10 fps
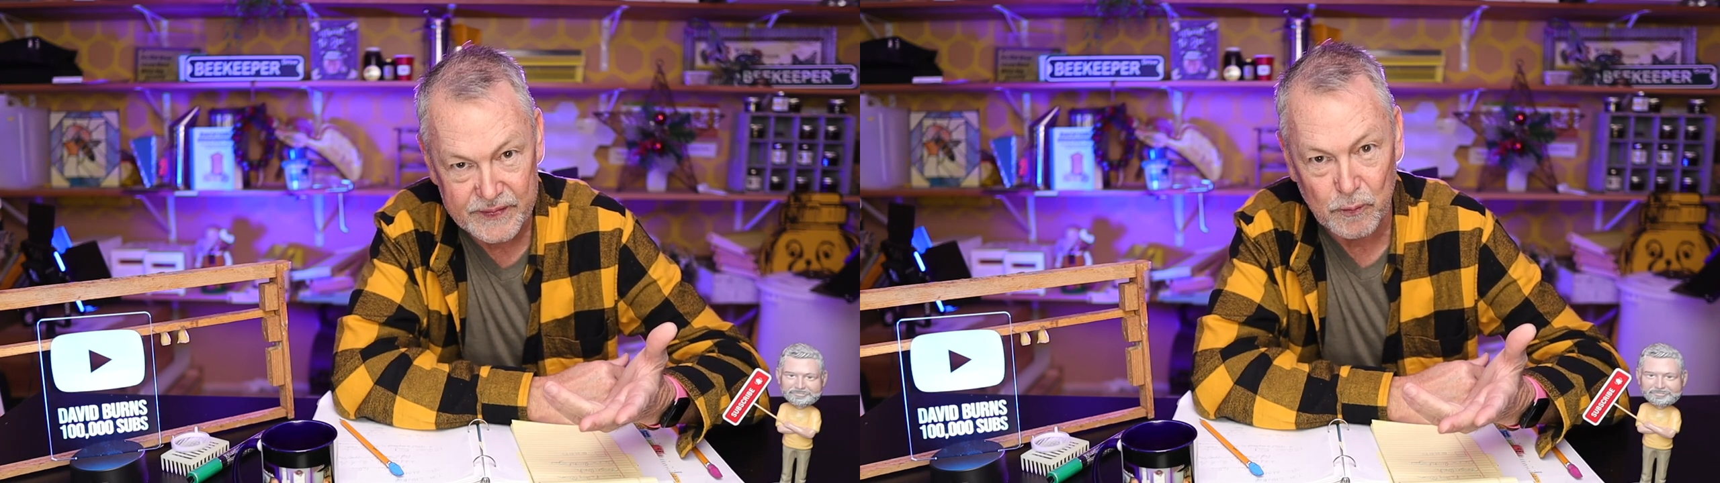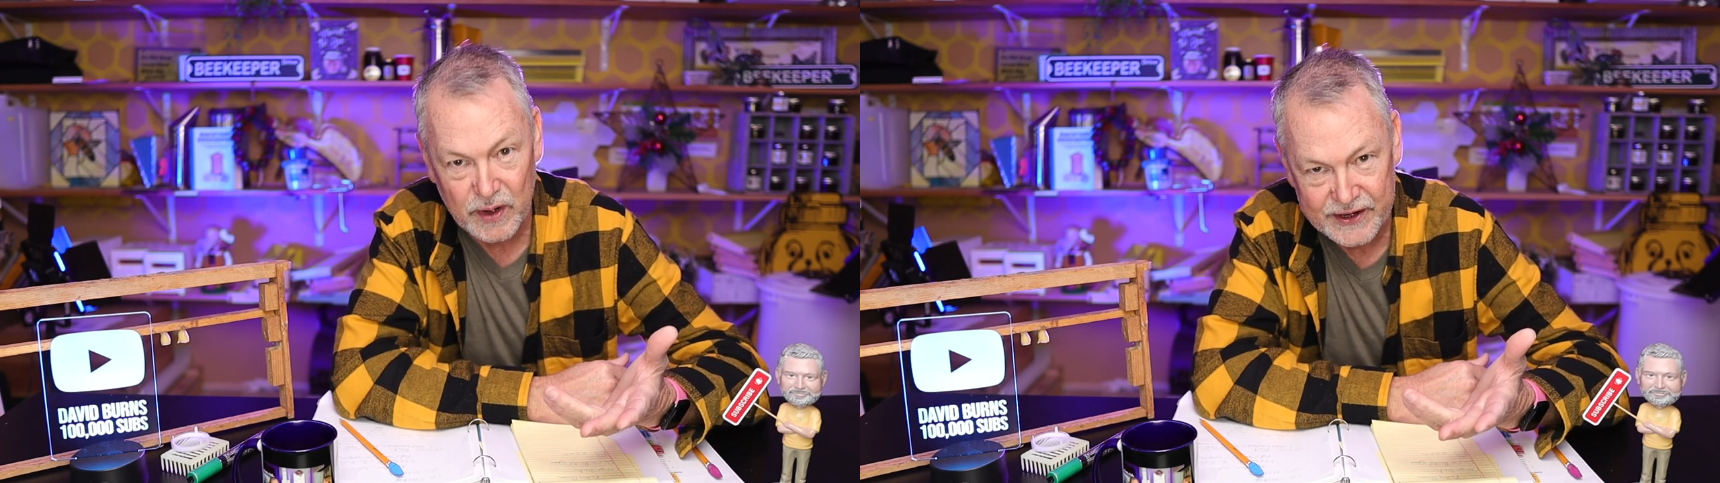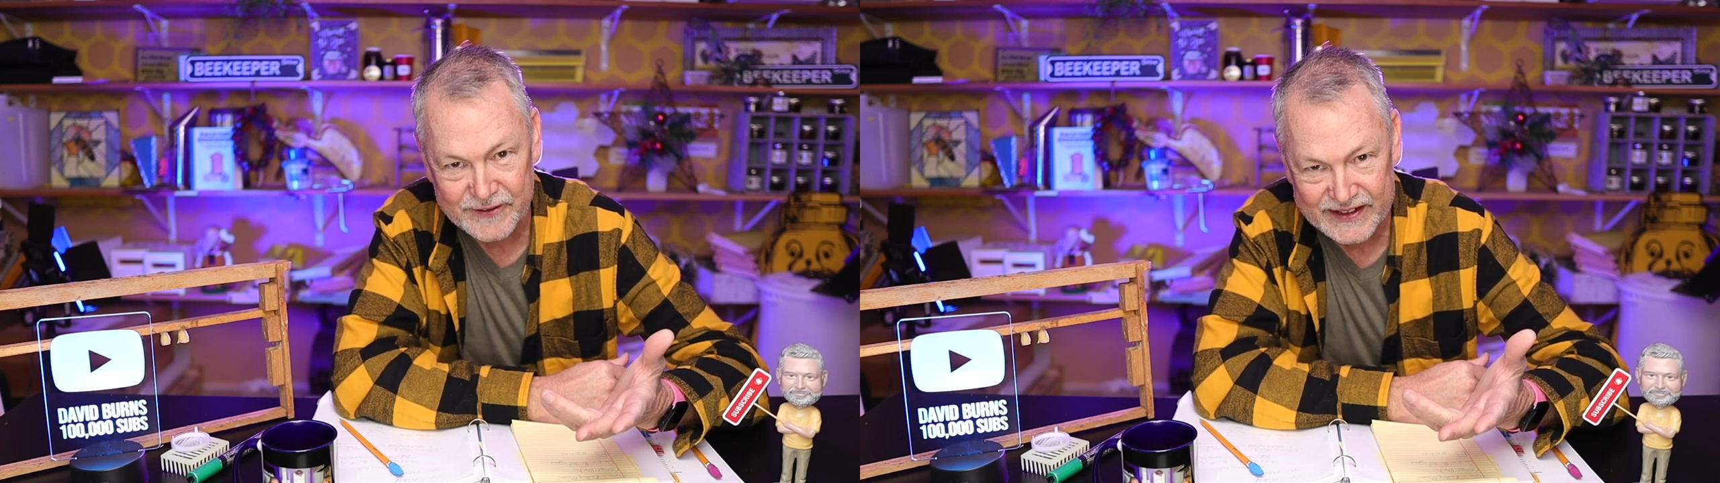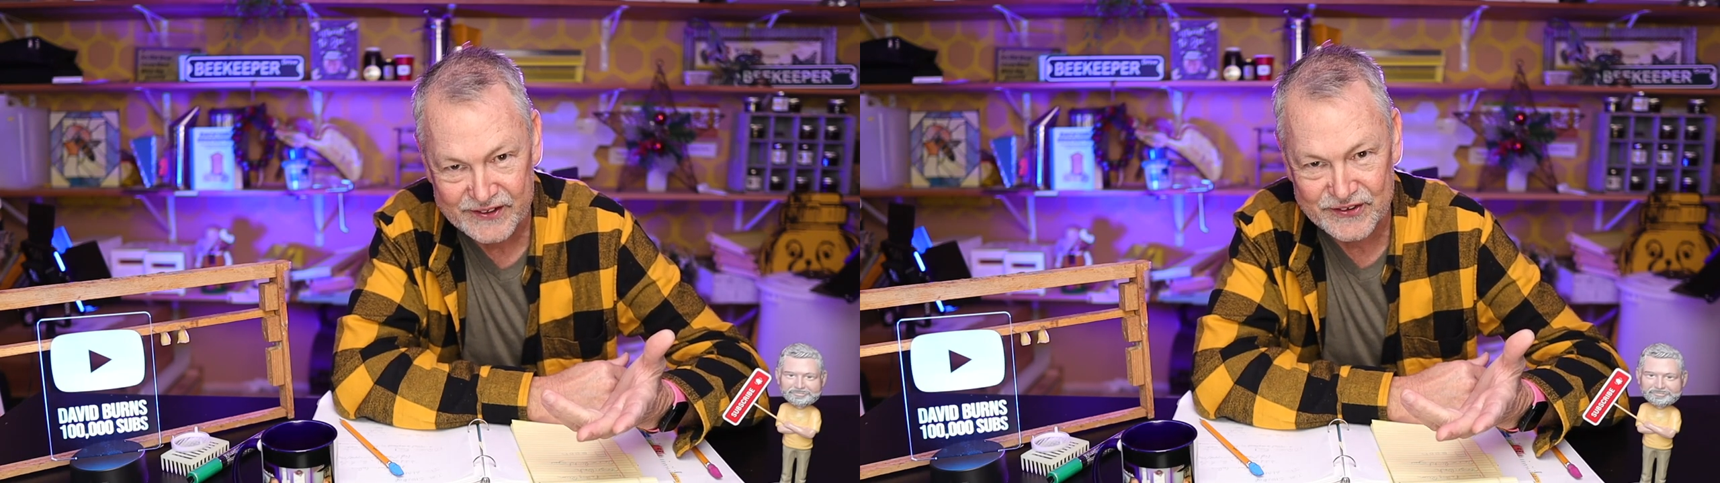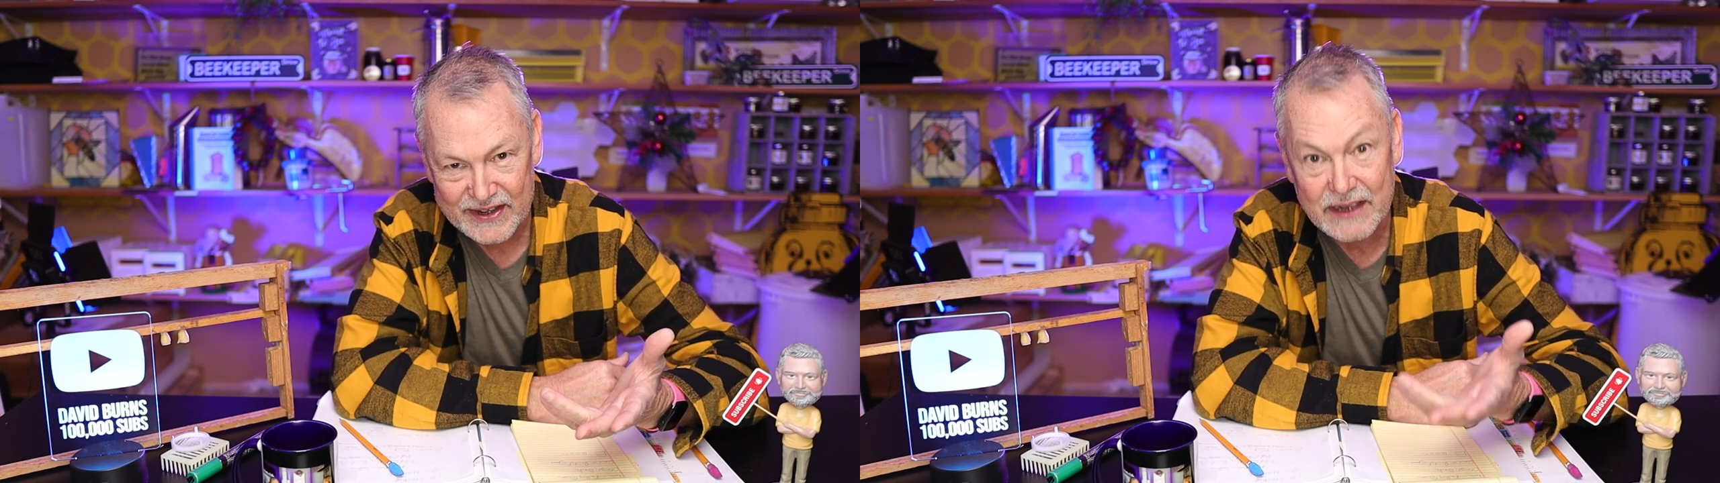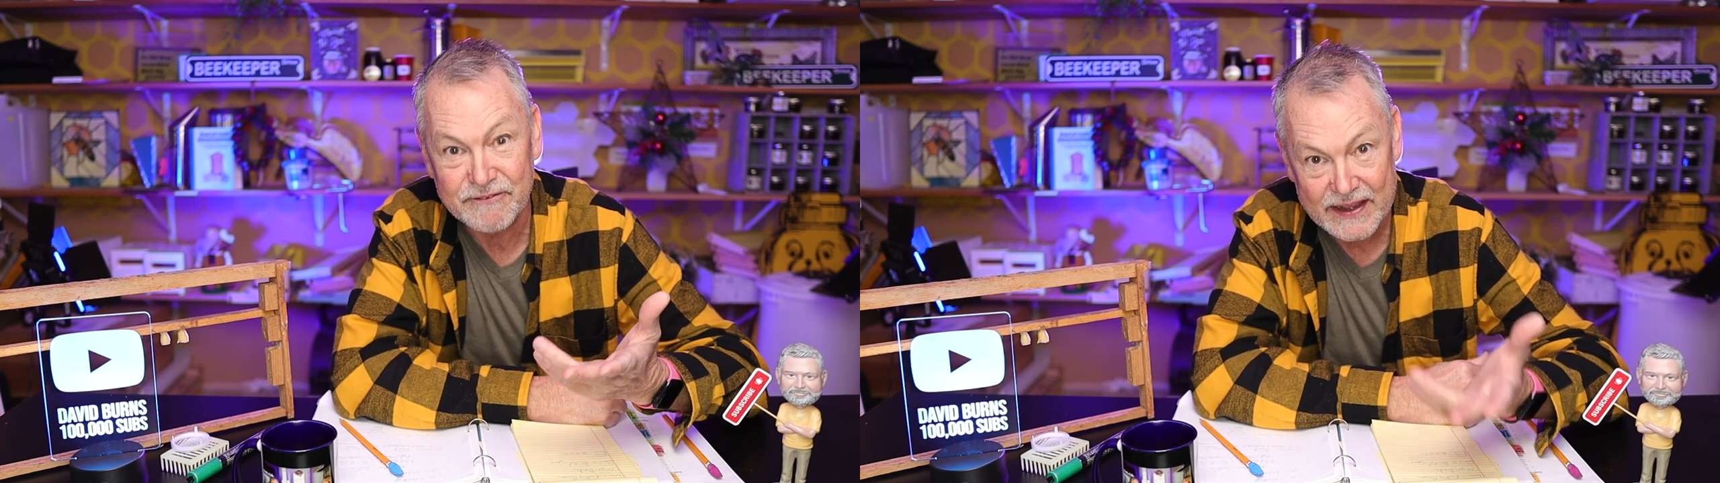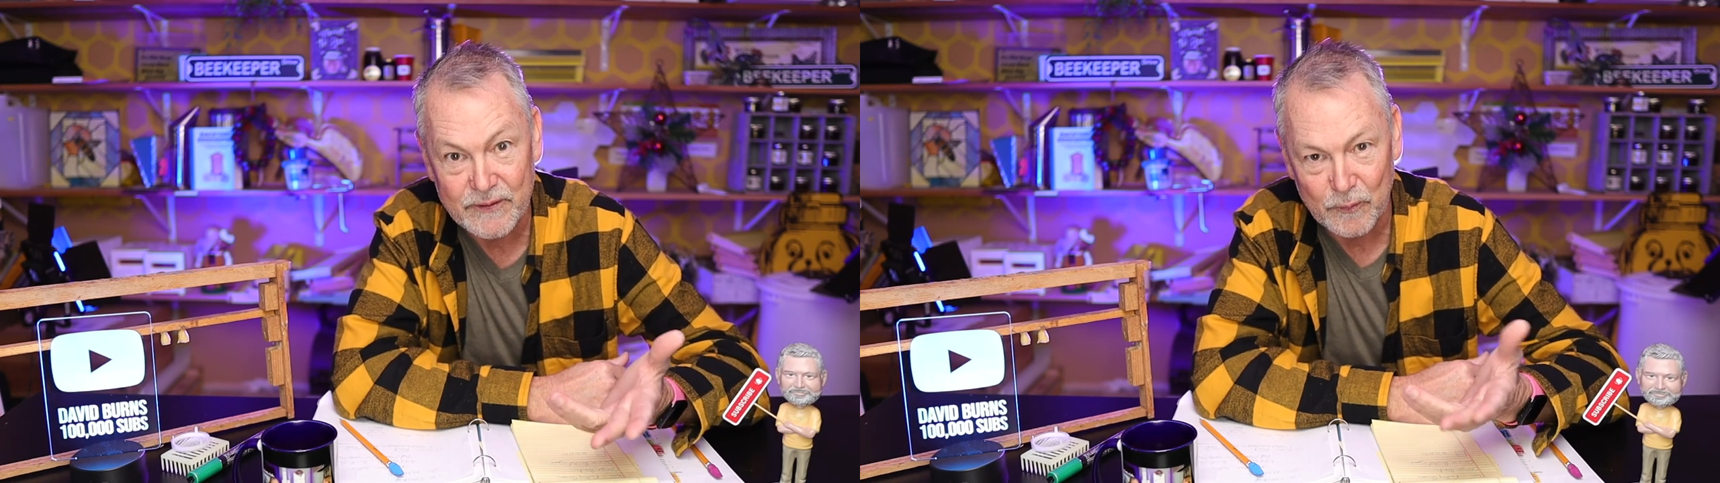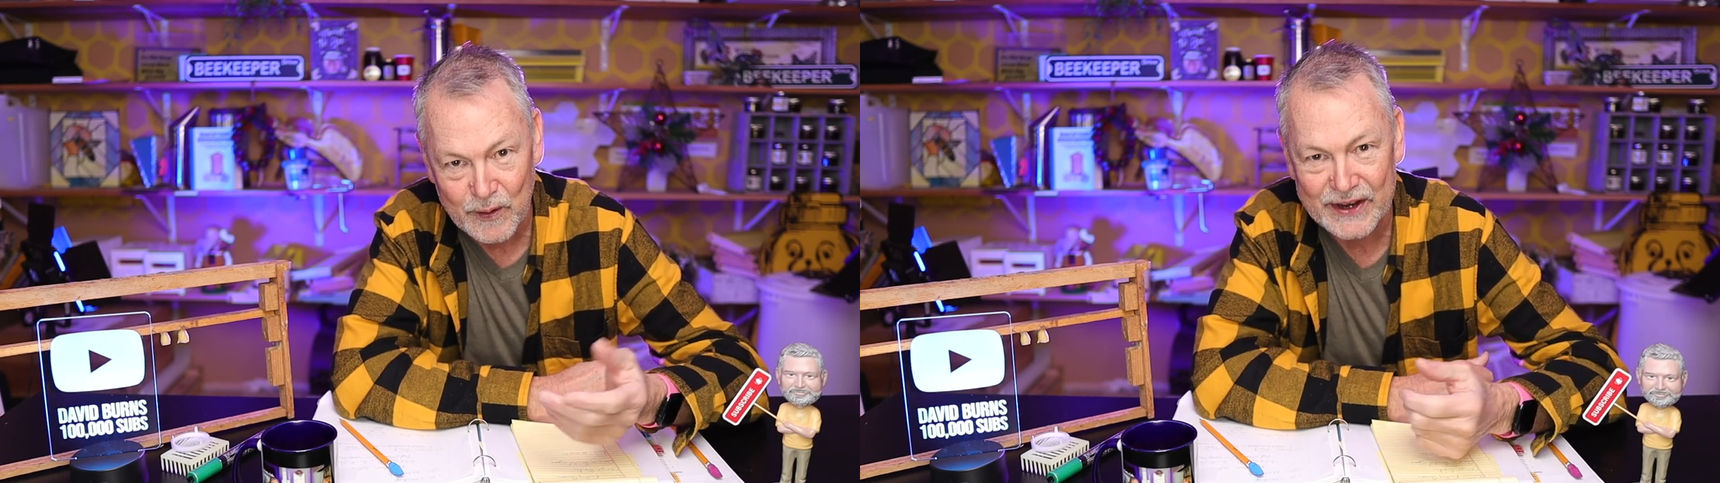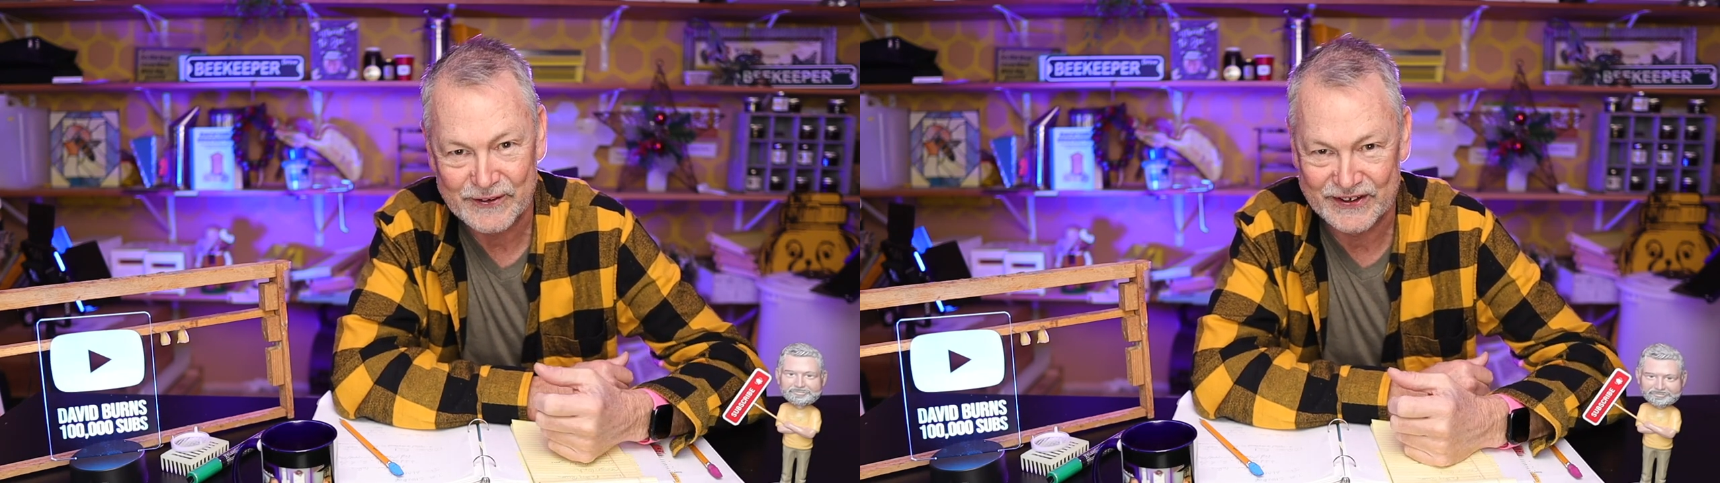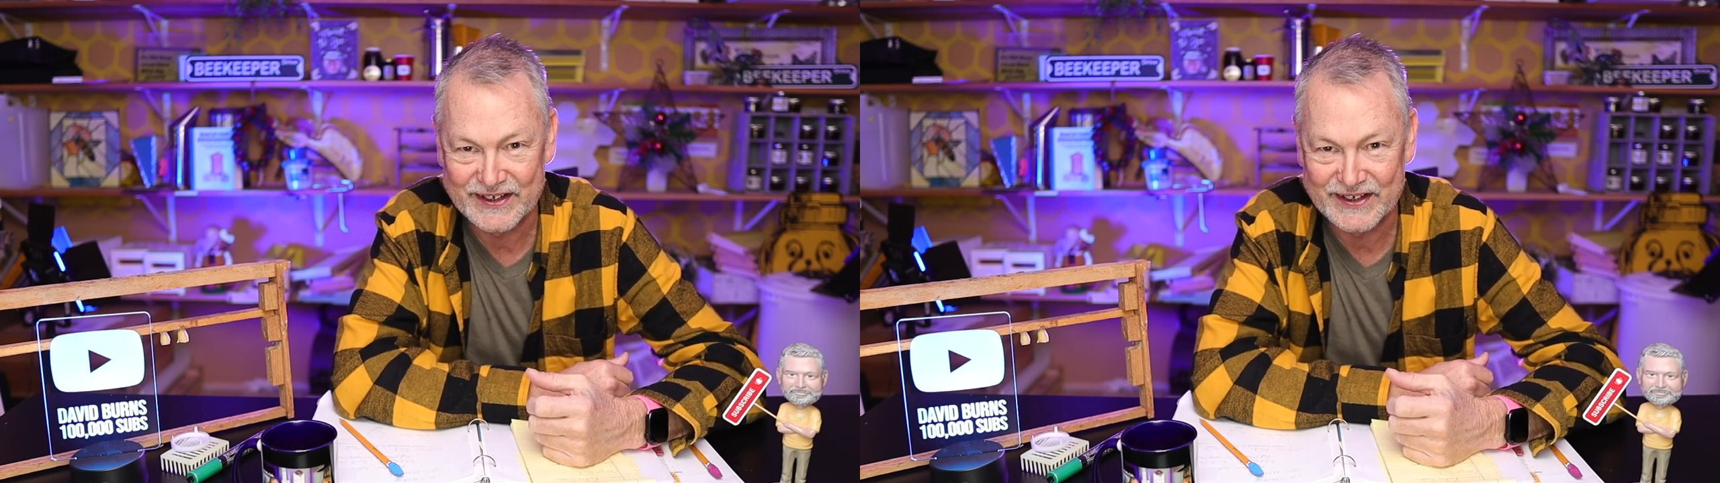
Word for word: the water is. I found the water